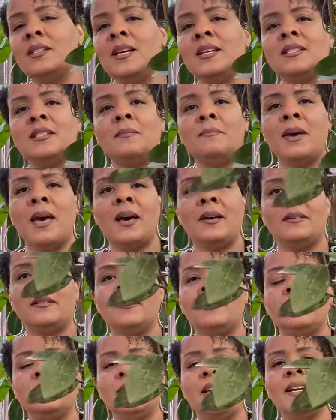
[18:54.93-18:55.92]
It doesn't
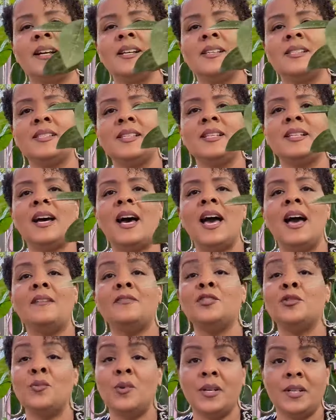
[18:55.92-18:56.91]
matter. Like I said, I
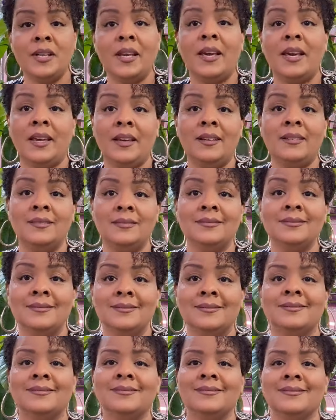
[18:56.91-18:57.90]
have 28.
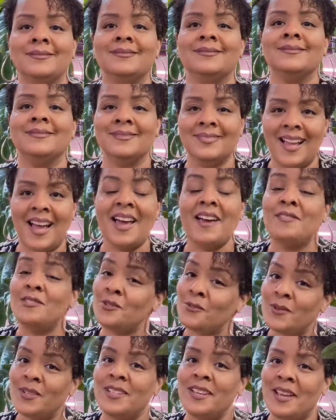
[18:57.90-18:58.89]
I have
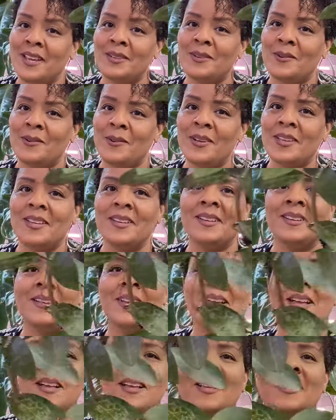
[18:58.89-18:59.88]
28 Hoya.
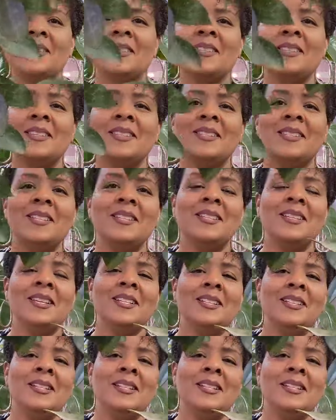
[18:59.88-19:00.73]
So this is the